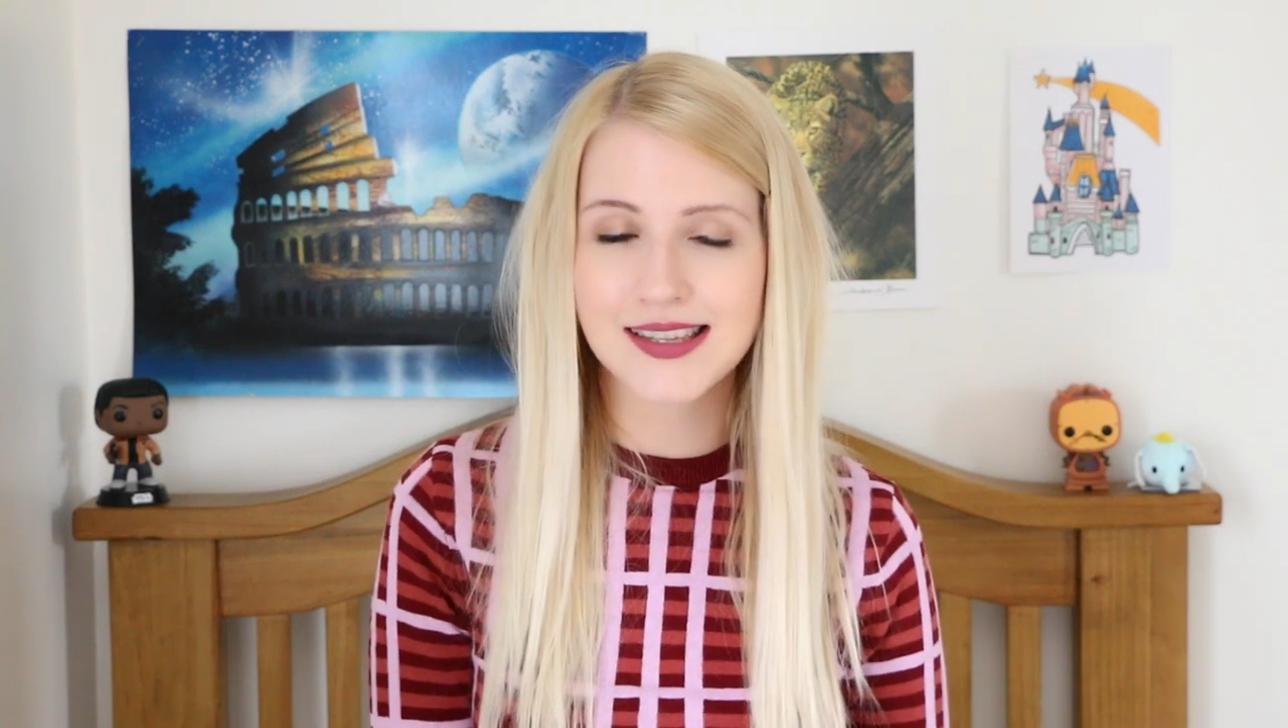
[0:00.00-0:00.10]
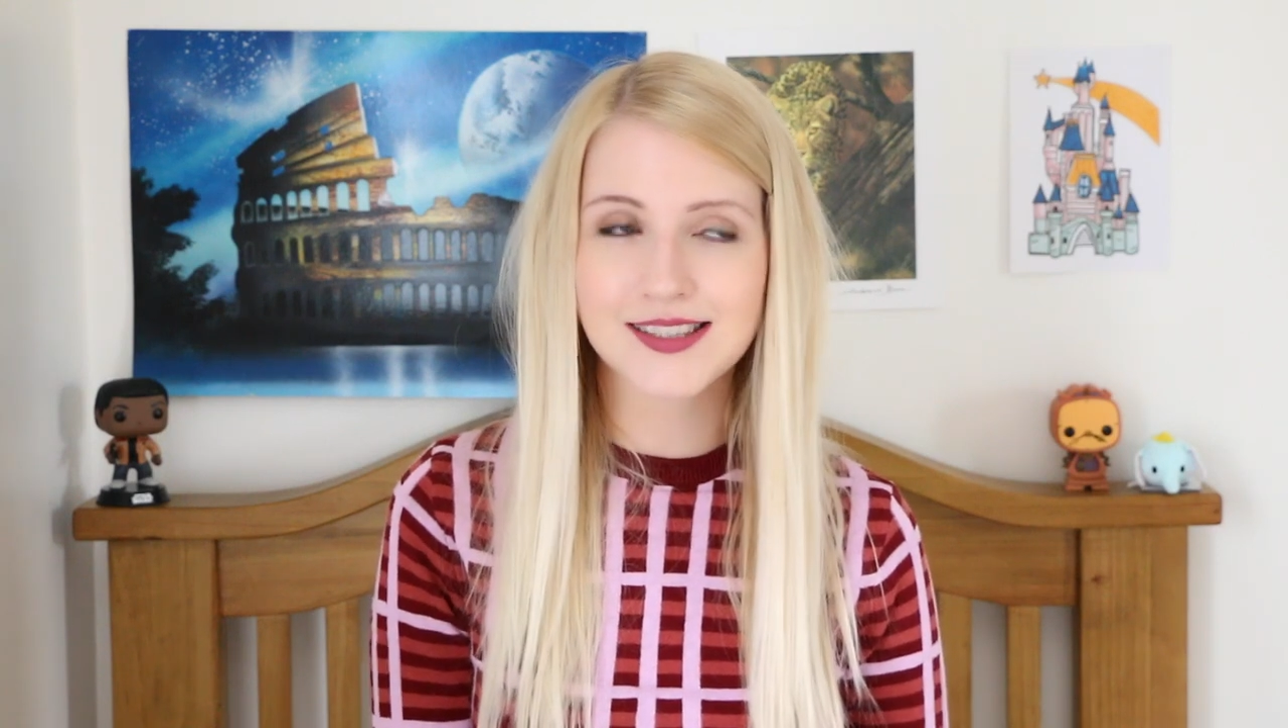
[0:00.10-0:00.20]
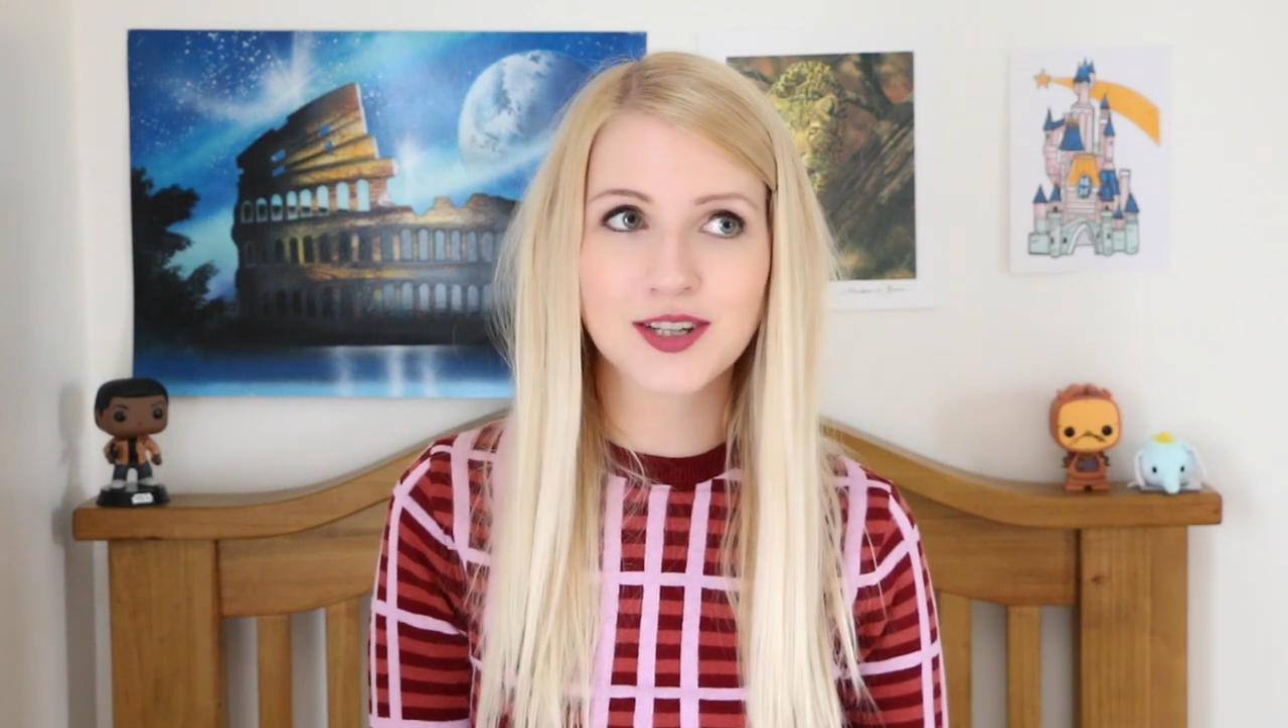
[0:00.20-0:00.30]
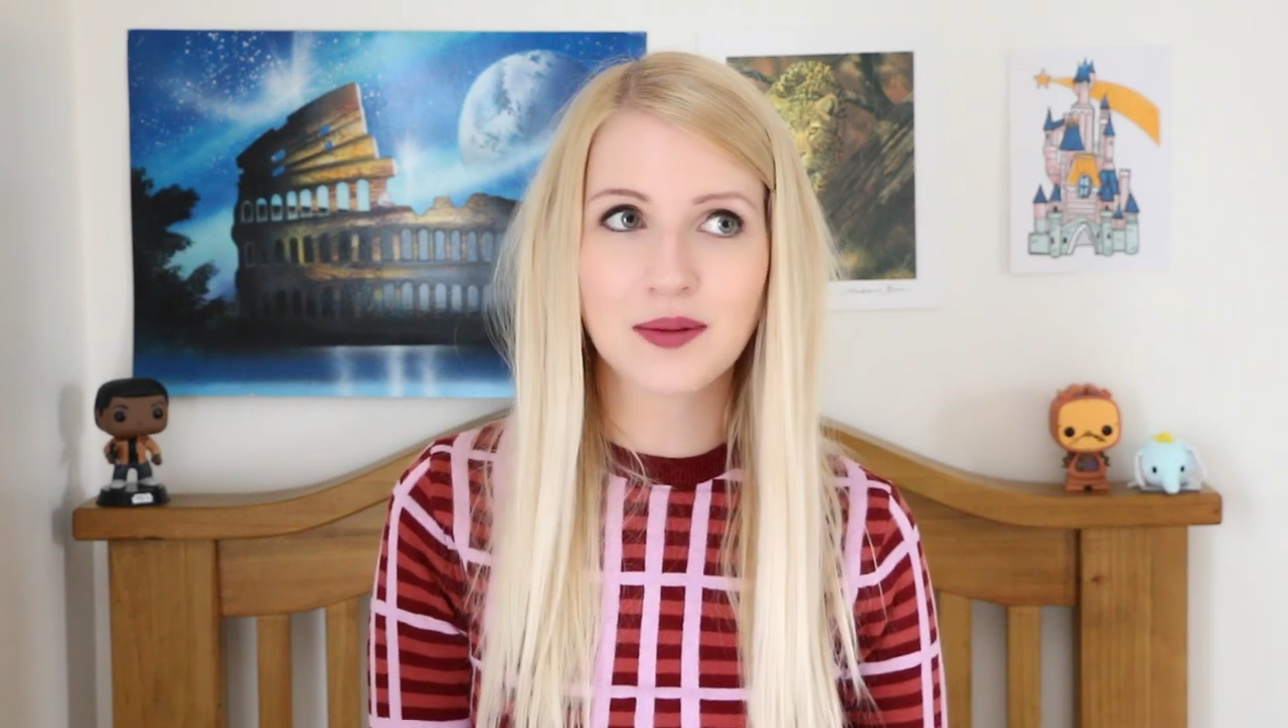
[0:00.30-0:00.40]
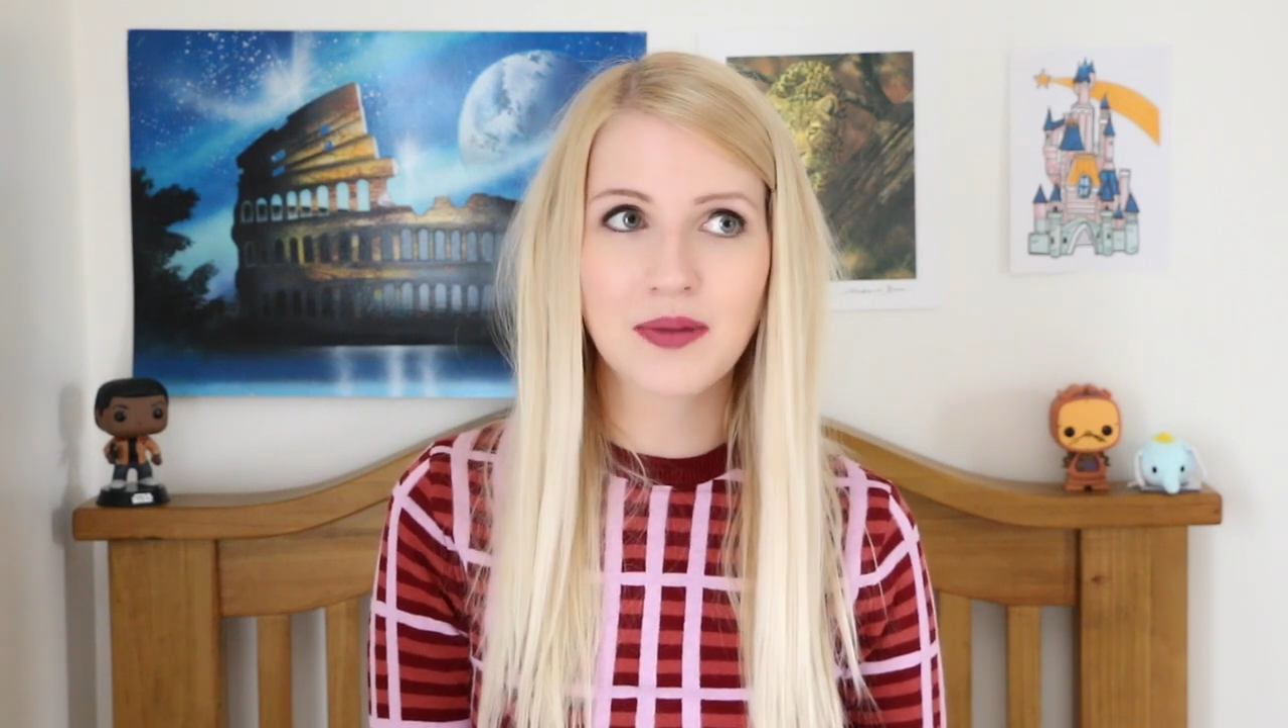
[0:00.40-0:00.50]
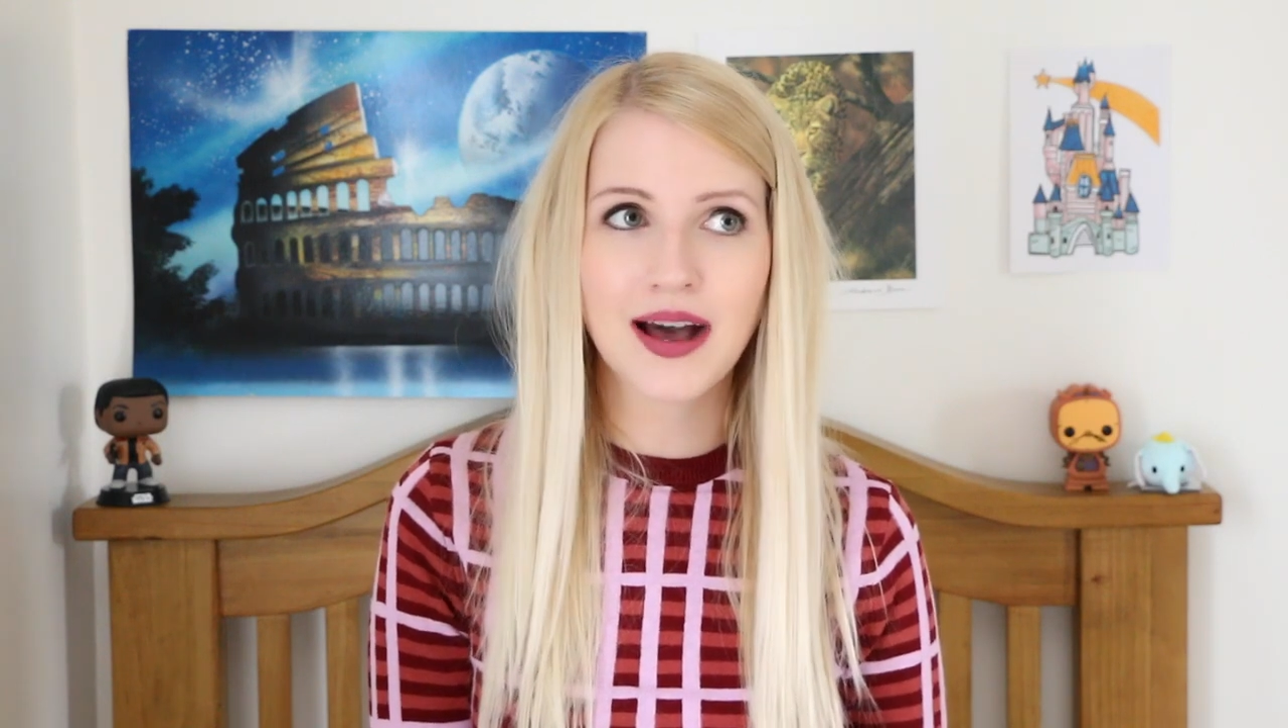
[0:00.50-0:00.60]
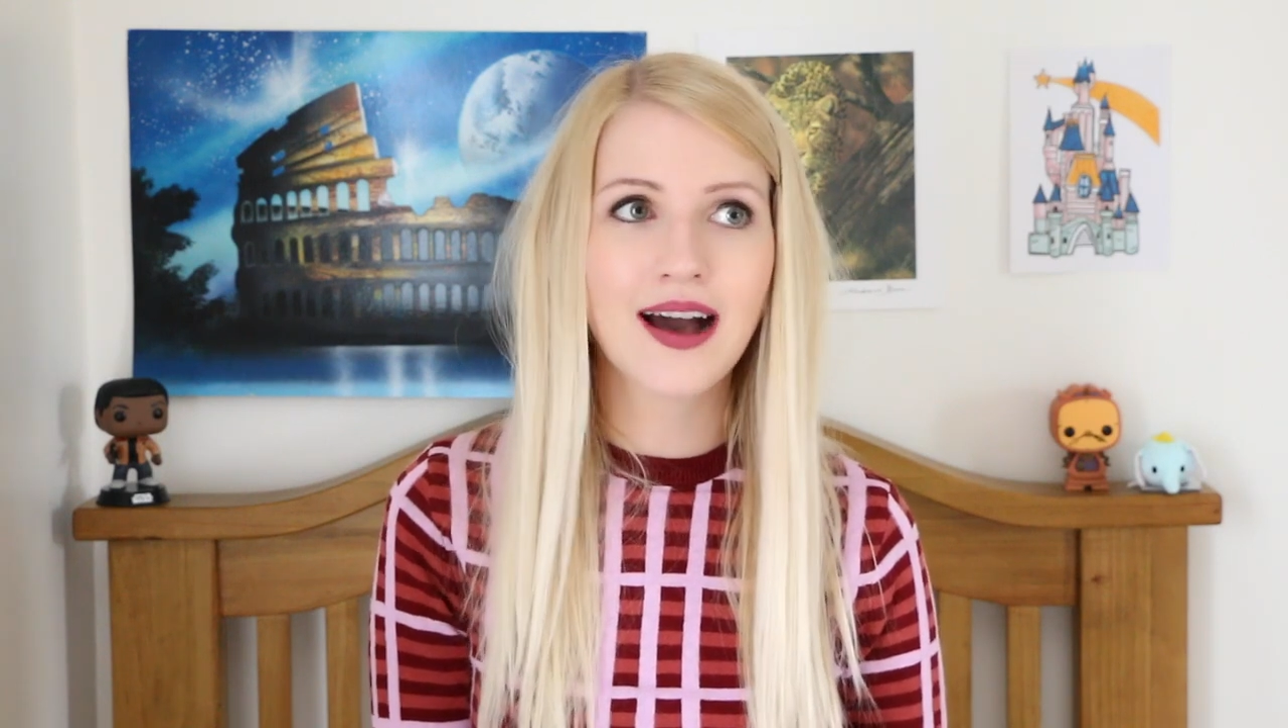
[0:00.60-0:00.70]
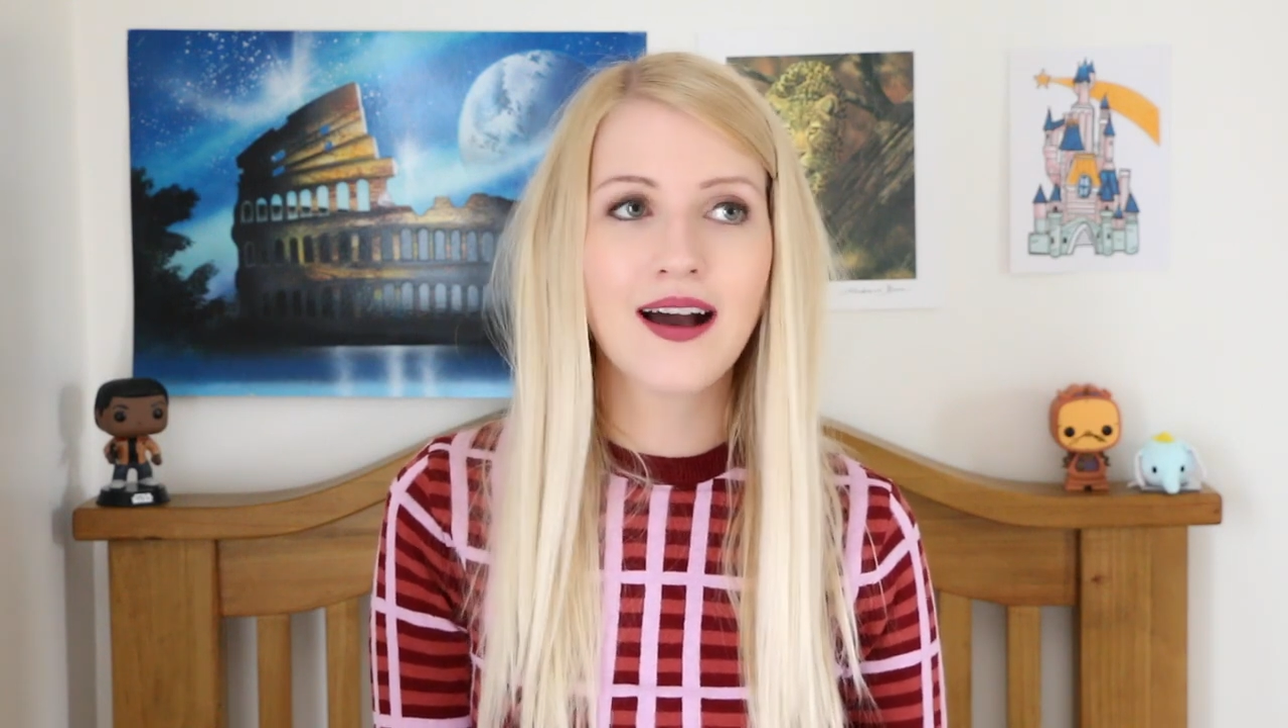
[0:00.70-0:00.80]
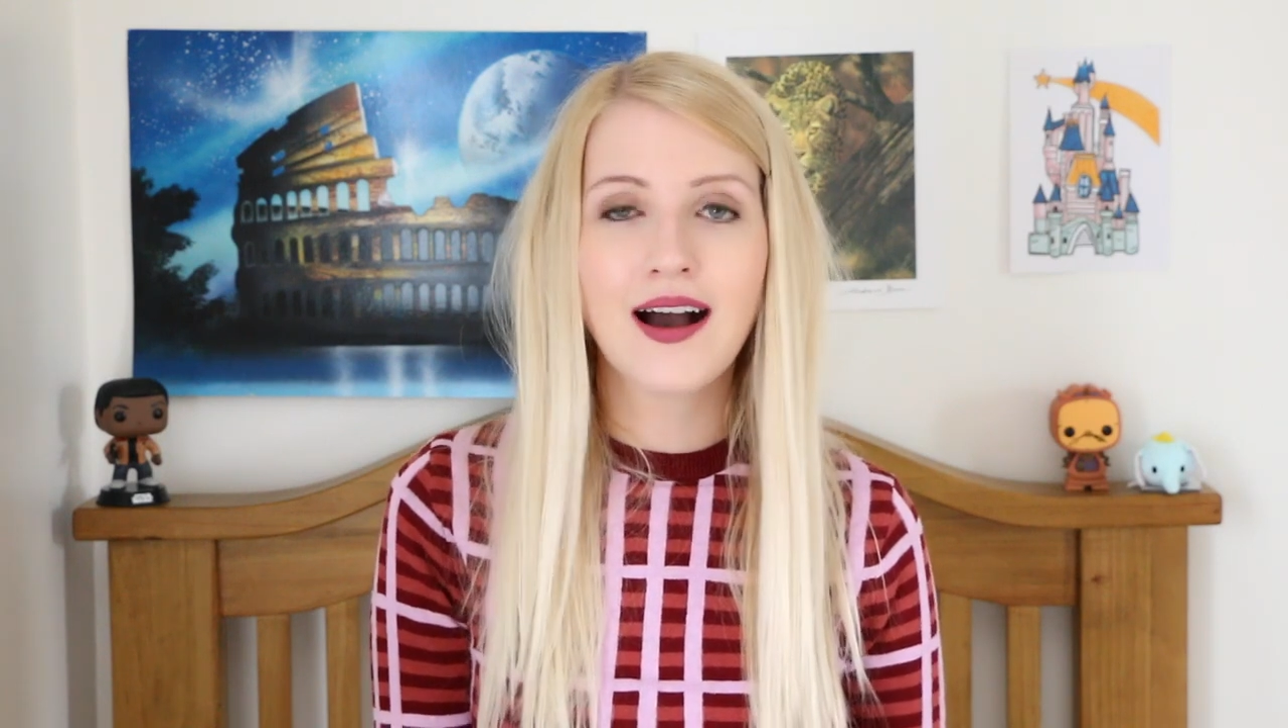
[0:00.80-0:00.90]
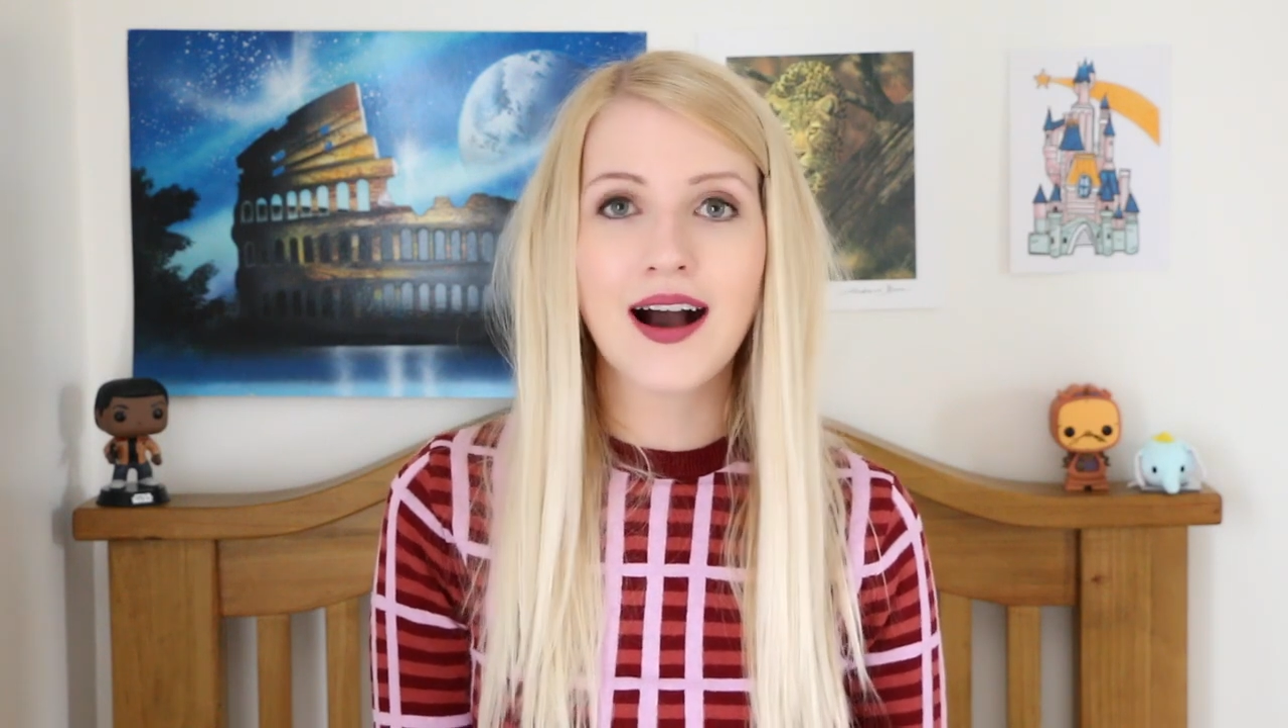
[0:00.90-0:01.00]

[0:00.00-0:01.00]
this jumper.